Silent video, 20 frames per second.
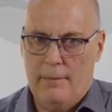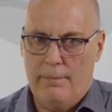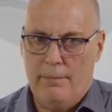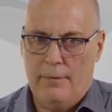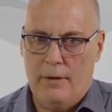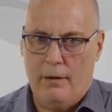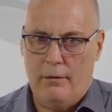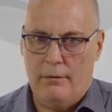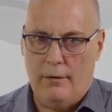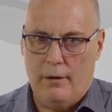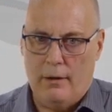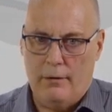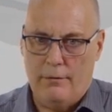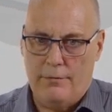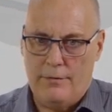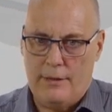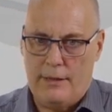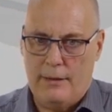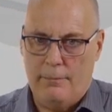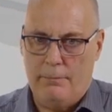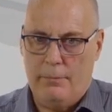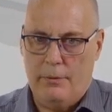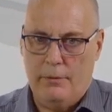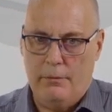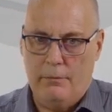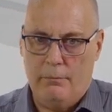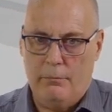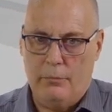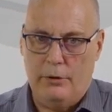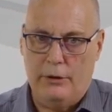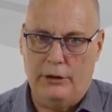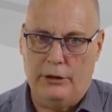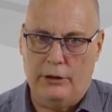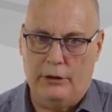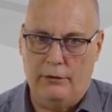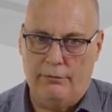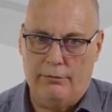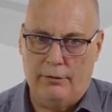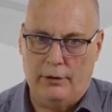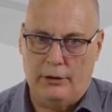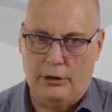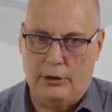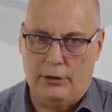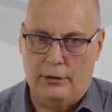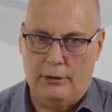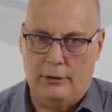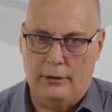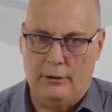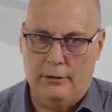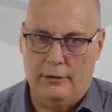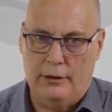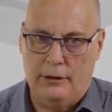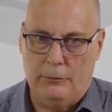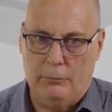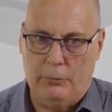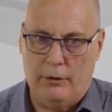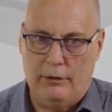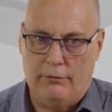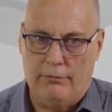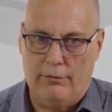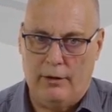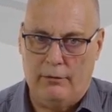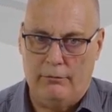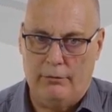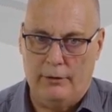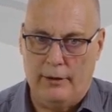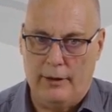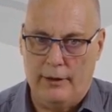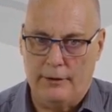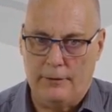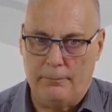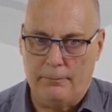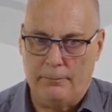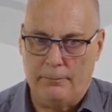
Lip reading: the out-of-step protection function in the CPROTEC 5 relays.